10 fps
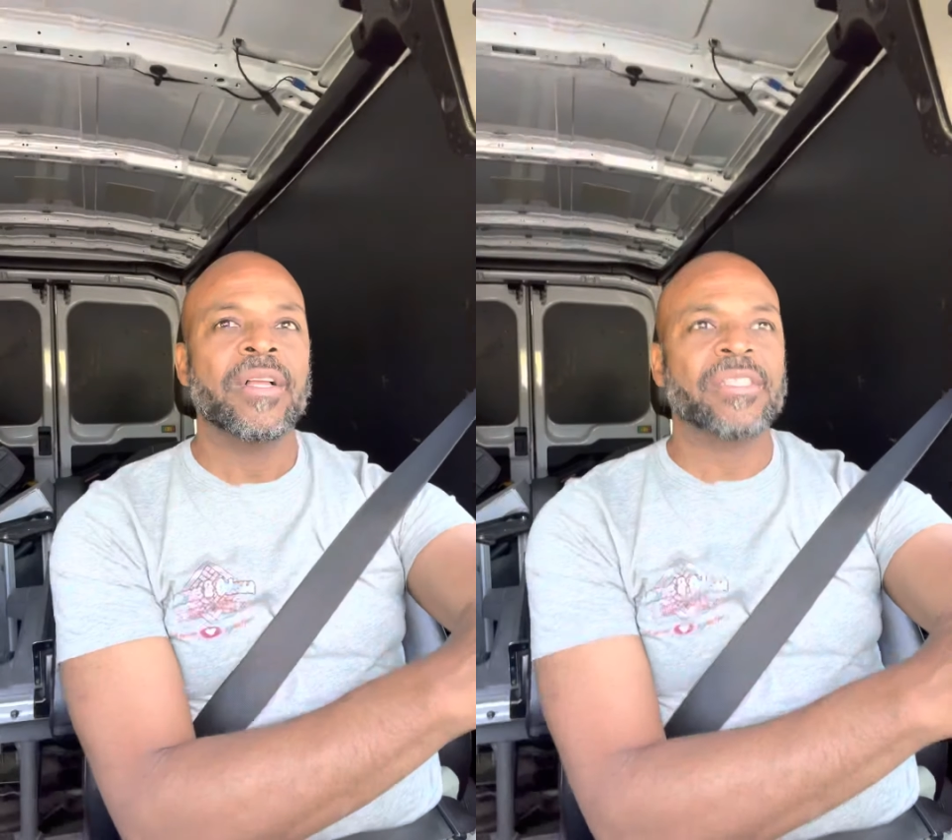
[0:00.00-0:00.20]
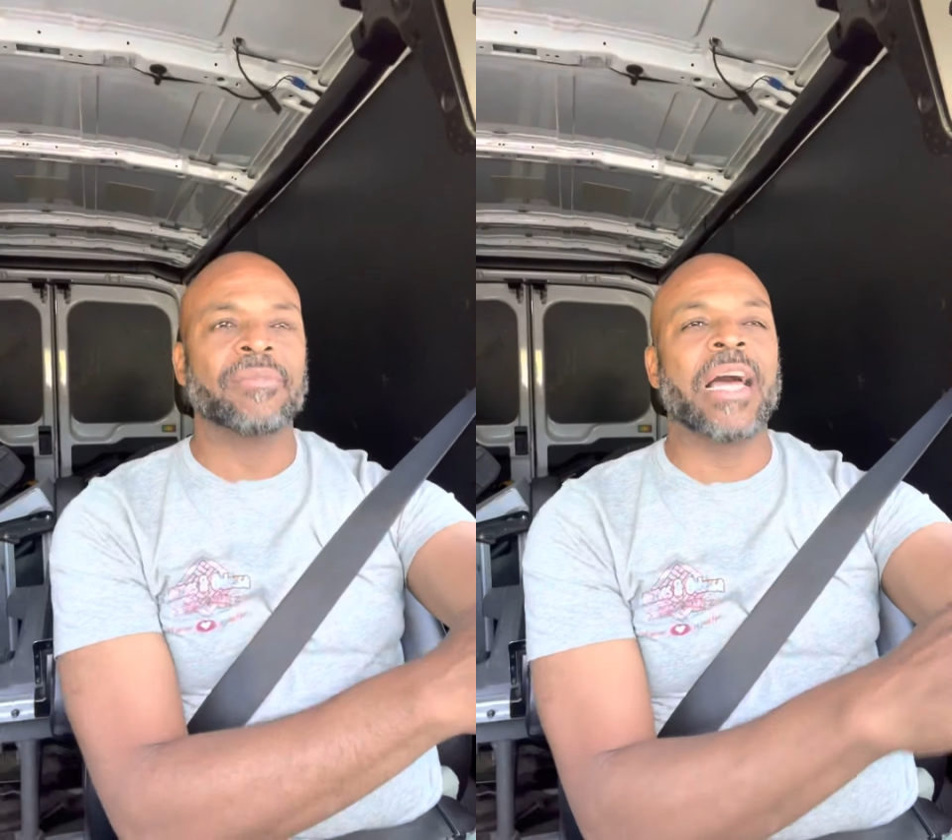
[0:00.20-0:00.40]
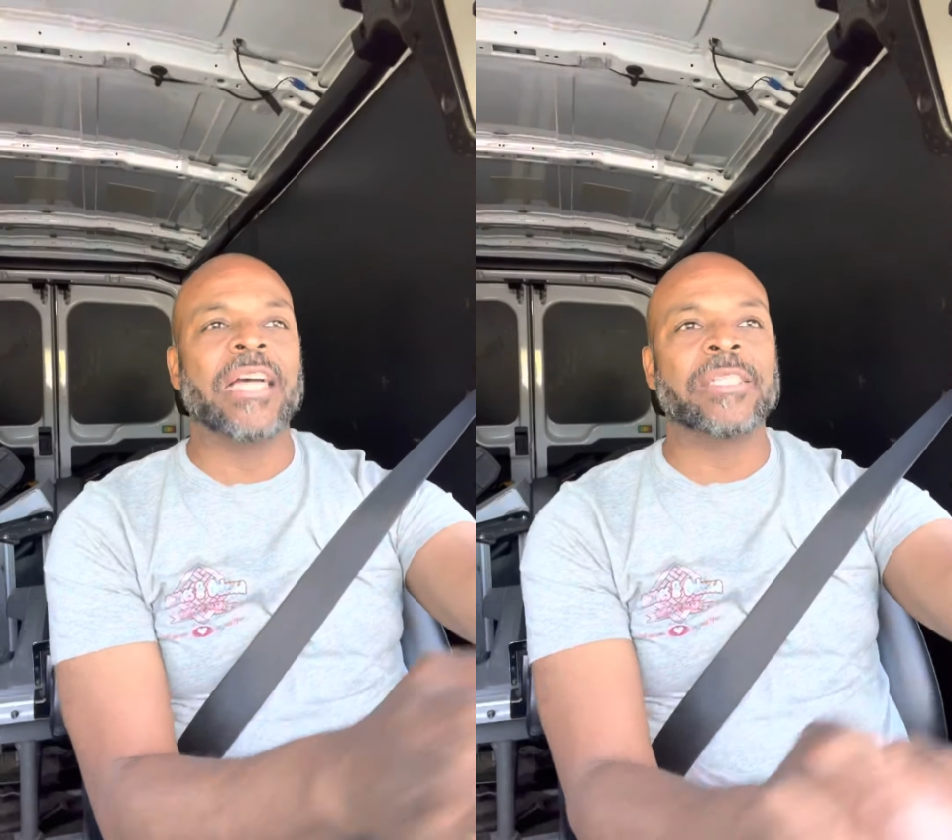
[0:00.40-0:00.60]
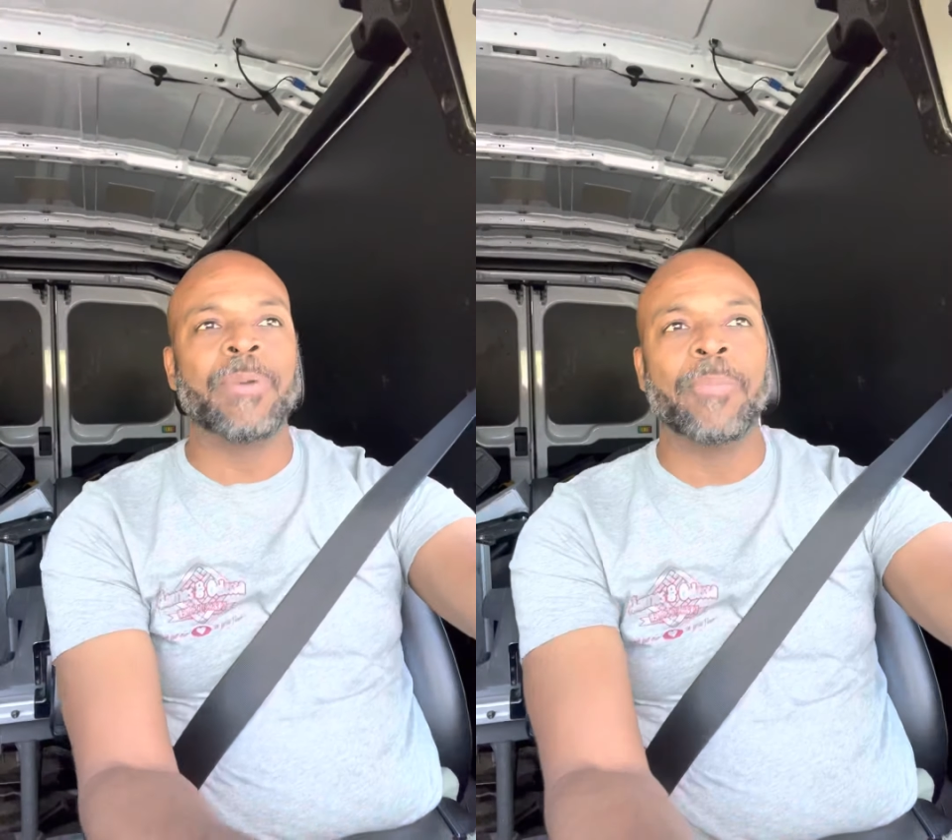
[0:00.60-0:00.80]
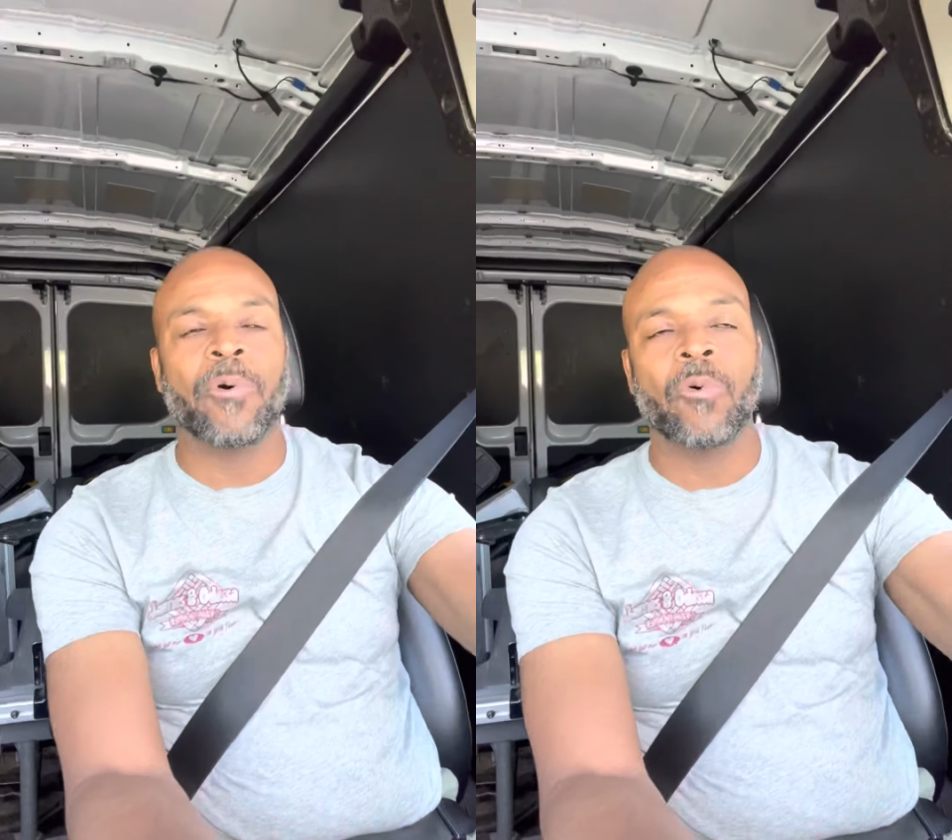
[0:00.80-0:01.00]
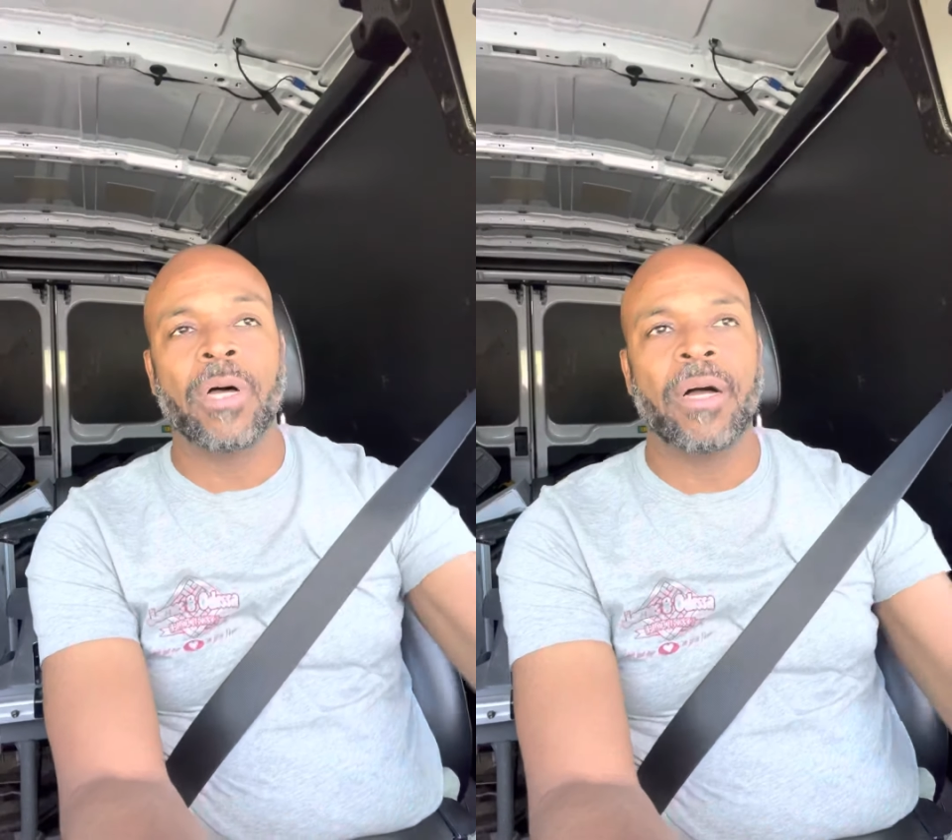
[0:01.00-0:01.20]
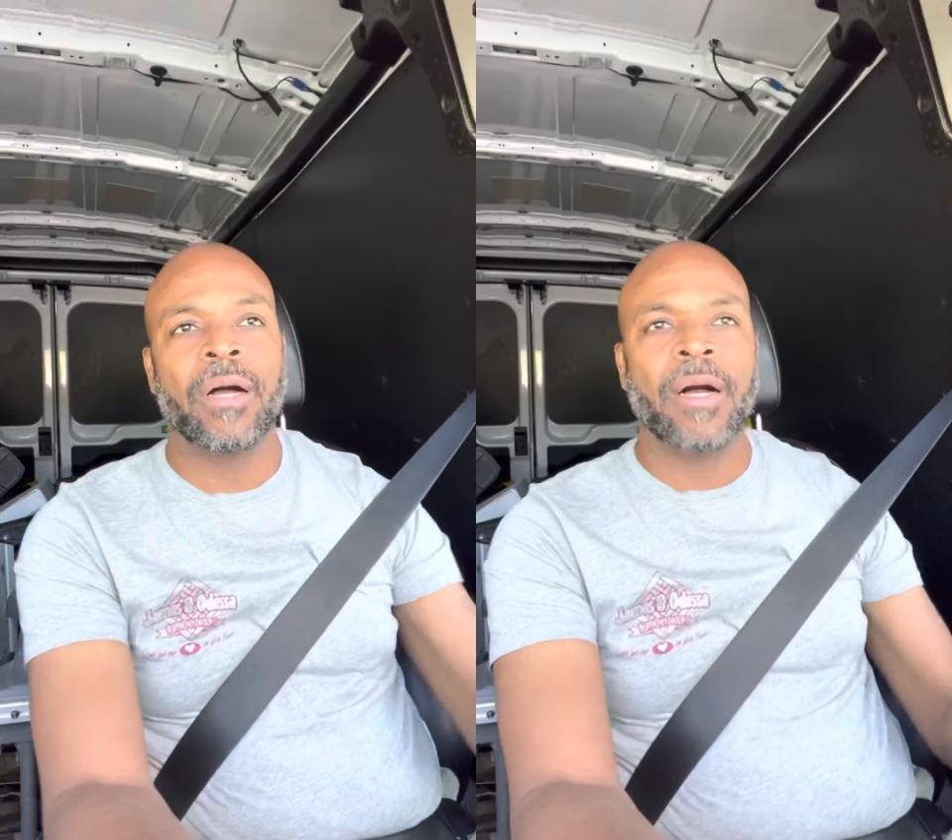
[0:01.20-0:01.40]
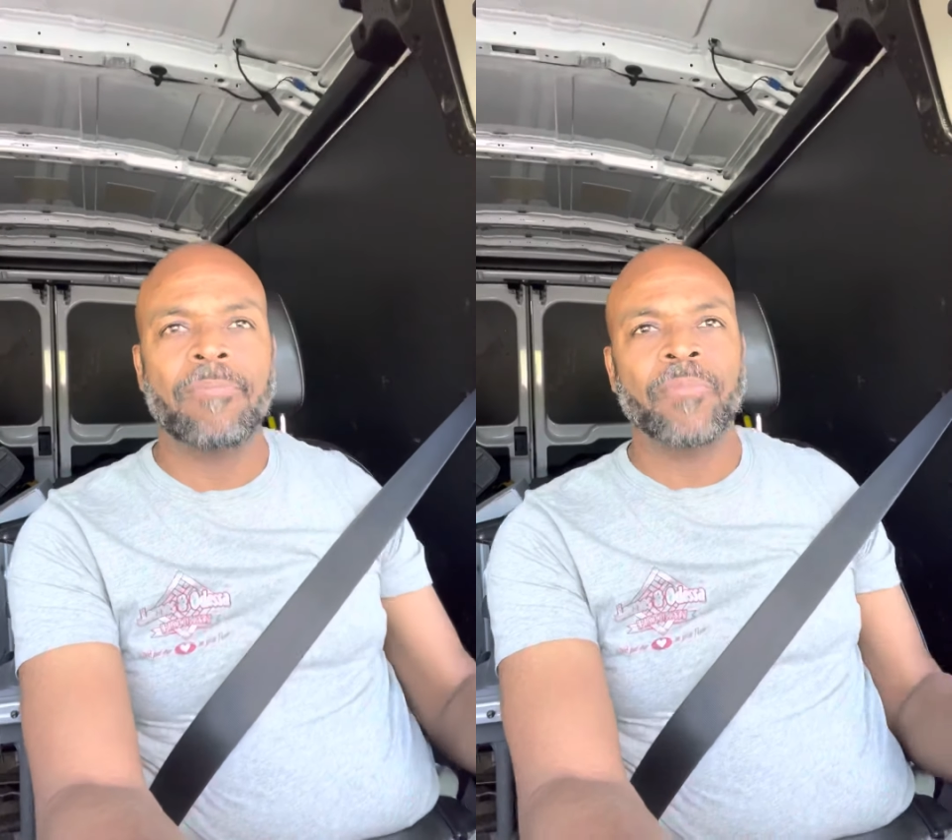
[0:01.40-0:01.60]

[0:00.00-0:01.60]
Sometimes people will,